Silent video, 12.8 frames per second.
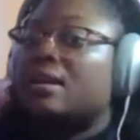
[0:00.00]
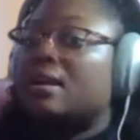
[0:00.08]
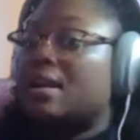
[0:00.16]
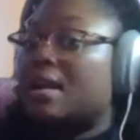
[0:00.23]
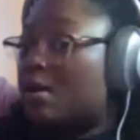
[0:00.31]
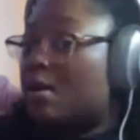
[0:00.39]

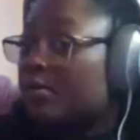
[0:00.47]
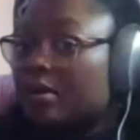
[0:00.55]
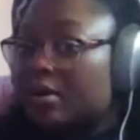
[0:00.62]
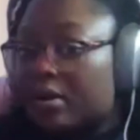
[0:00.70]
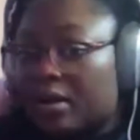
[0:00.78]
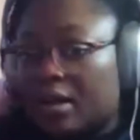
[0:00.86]
Now
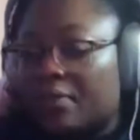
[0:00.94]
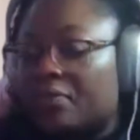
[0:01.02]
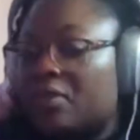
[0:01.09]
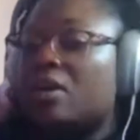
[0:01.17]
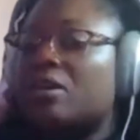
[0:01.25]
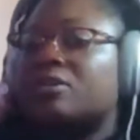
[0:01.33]
we're
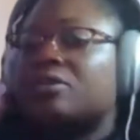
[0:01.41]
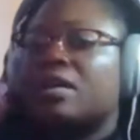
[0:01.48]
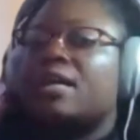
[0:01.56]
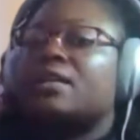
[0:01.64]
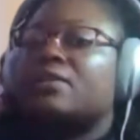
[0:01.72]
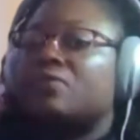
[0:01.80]
in third
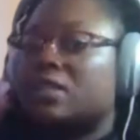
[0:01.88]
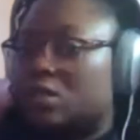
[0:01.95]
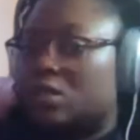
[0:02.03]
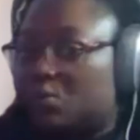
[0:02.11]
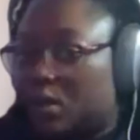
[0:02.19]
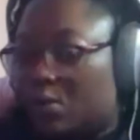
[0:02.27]
grade, and
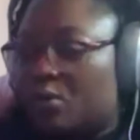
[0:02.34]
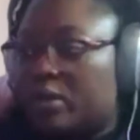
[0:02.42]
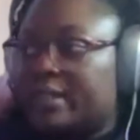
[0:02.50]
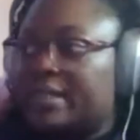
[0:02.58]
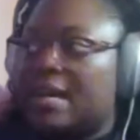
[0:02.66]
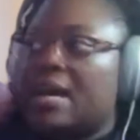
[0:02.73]
this is what I
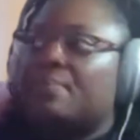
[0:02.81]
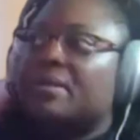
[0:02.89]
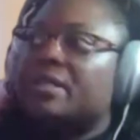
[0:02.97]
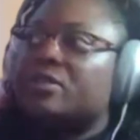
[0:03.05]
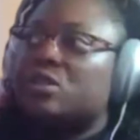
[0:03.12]
want to happen.